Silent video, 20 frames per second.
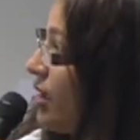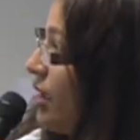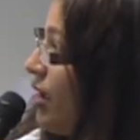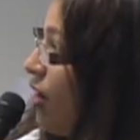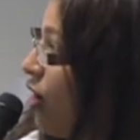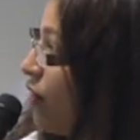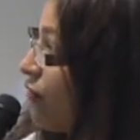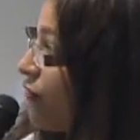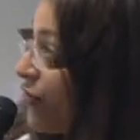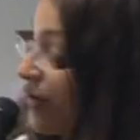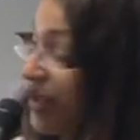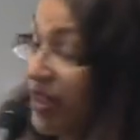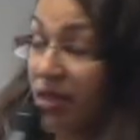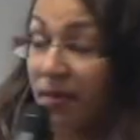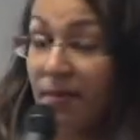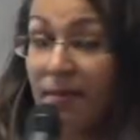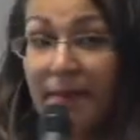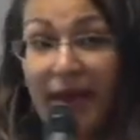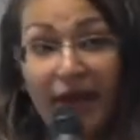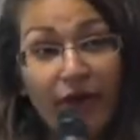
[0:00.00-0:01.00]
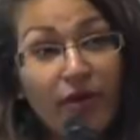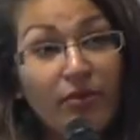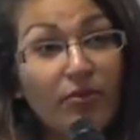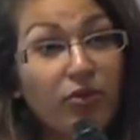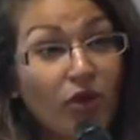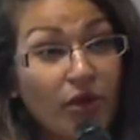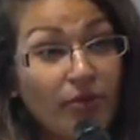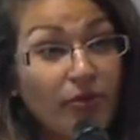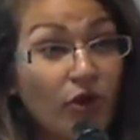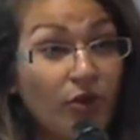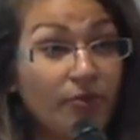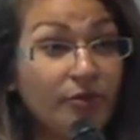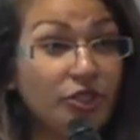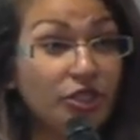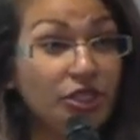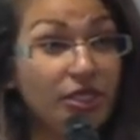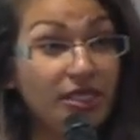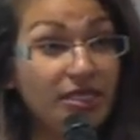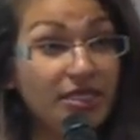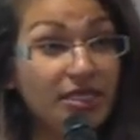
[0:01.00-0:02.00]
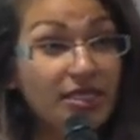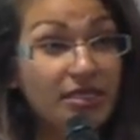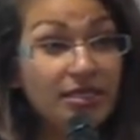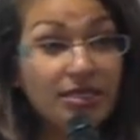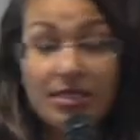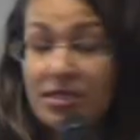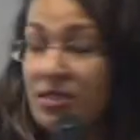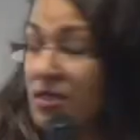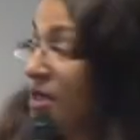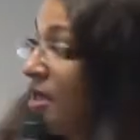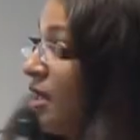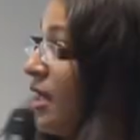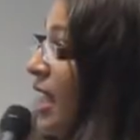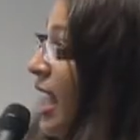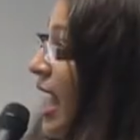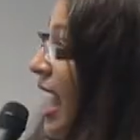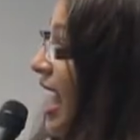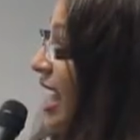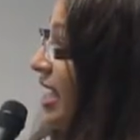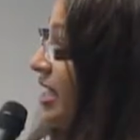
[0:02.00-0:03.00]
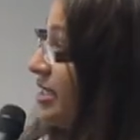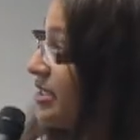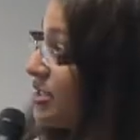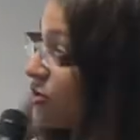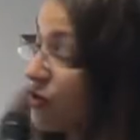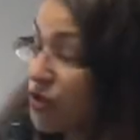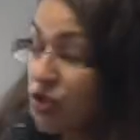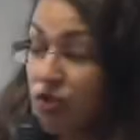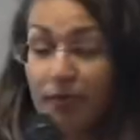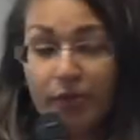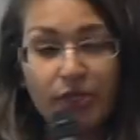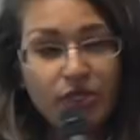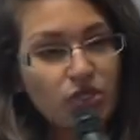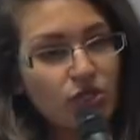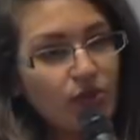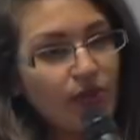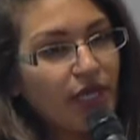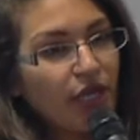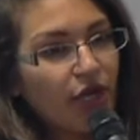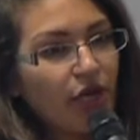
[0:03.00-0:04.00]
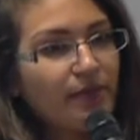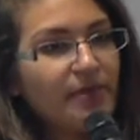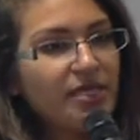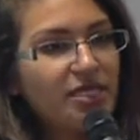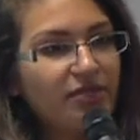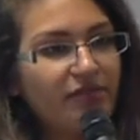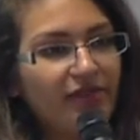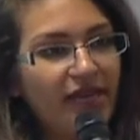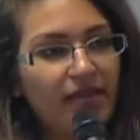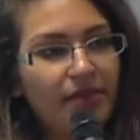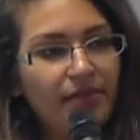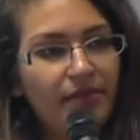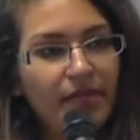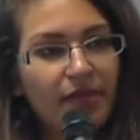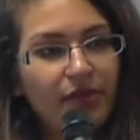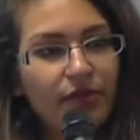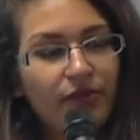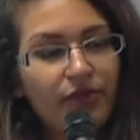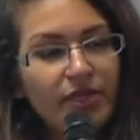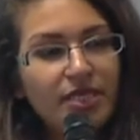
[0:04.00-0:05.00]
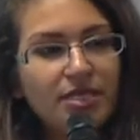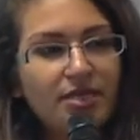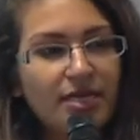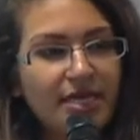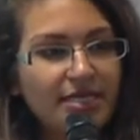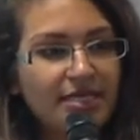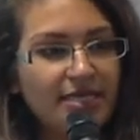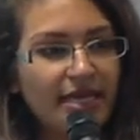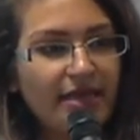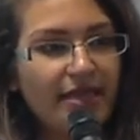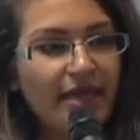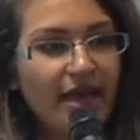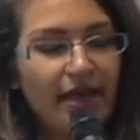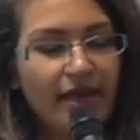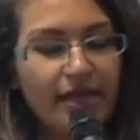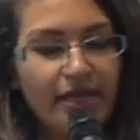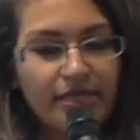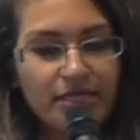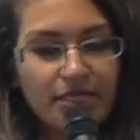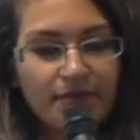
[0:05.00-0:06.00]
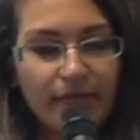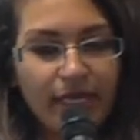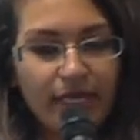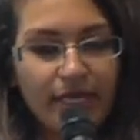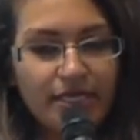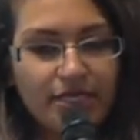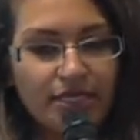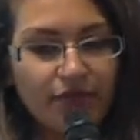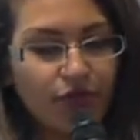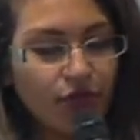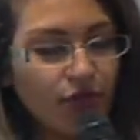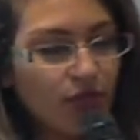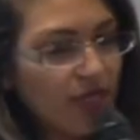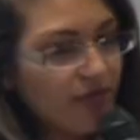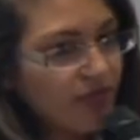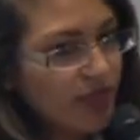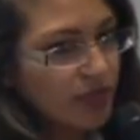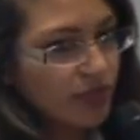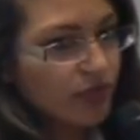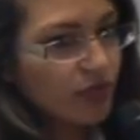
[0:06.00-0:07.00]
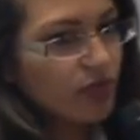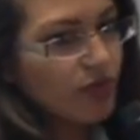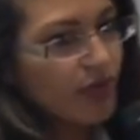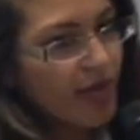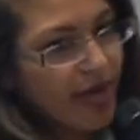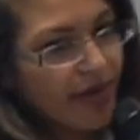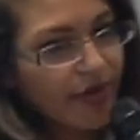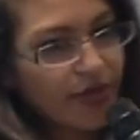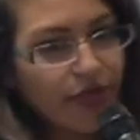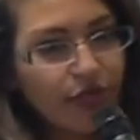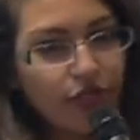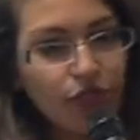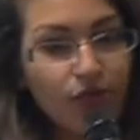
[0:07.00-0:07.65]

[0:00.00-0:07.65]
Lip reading: offering them better employment opportunities, and also pursuing urban development. And the reason I say that is because if you live in a rural area and